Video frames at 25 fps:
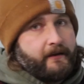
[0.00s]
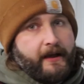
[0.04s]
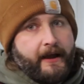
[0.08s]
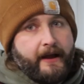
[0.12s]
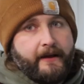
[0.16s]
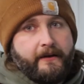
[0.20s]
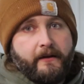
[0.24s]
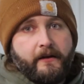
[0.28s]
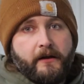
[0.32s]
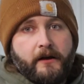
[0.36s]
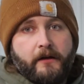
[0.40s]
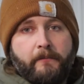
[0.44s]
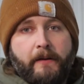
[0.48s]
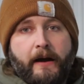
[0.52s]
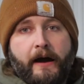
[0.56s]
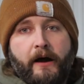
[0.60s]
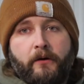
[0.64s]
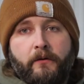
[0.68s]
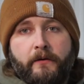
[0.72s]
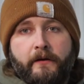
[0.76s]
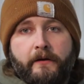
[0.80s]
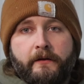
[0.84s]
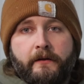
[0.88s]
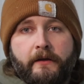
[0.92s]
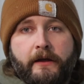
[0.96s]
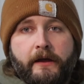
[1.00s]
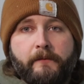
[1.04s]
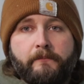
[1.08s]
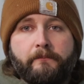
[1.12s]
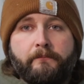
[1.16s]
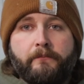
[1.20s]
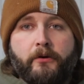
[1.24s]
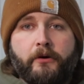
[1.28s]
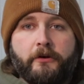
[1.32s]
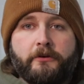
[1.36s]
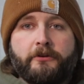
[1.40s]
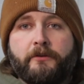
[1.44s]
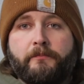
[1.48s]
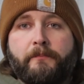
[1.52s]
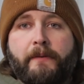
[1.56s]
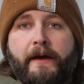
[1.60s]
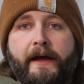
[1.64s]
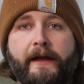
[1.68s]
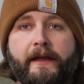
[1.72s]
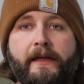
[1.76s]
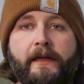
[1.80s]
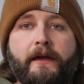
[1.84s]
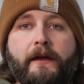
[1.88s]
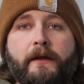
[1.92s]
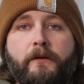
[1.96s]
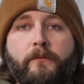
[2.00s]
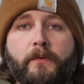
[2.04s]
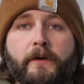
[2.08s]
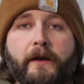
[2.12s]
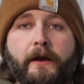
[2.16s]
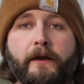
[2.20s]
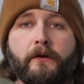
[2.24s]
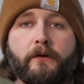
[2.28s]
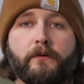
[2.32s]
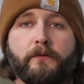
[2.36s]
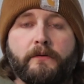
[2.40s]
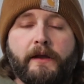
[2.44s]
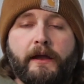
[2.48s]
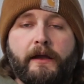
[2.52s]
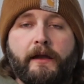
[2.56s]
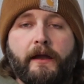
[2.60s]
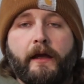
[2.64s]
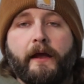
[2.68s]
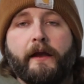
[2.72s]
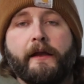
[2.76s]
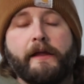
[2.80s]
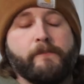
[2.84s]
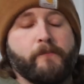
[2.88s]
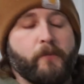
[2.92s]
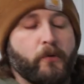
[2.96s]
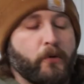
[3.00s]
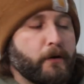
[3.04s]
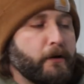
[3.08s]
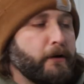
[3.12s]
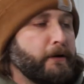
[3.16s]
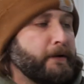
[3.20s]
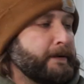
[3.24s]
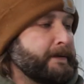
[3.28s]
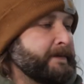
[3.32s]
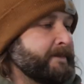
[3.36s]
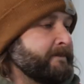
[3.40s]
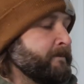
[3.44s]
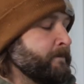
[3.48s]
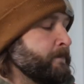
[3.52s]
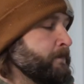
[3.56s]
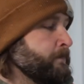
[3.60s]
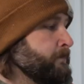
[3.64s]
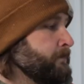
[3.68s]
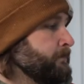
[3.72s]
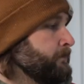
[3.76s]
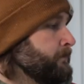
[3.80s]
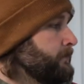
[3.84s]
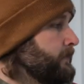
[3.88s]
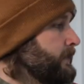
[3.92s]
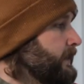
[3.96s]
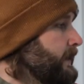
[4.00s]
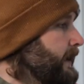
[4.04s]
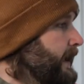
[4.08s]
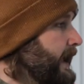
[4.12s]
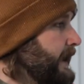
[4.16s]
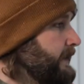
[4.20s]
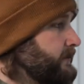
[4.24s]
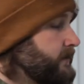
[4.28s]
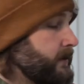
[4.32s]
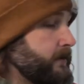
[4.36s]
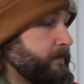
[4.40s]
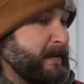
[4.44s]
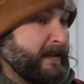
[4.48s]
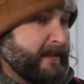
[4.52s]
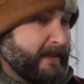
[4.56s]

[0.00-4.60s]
kind of come out and get pushed back in when I don't need it anymore. It's going to be